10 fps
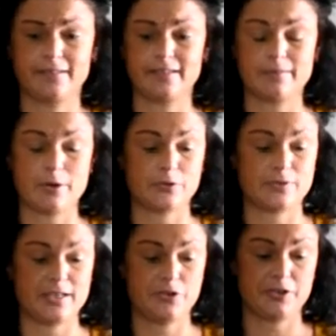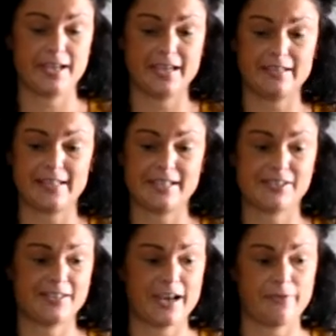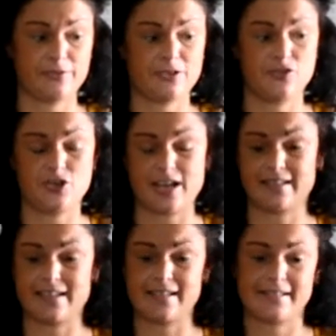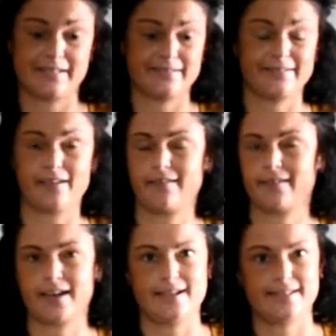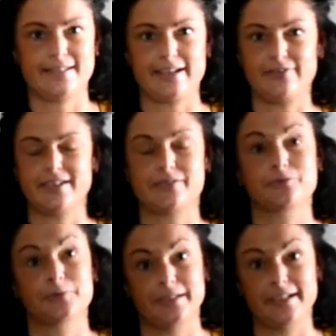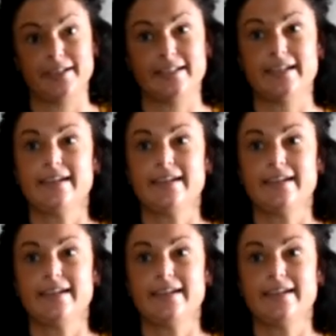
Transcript: the most intricate, like stuffed jellies and all kinds of stuff. It's really good.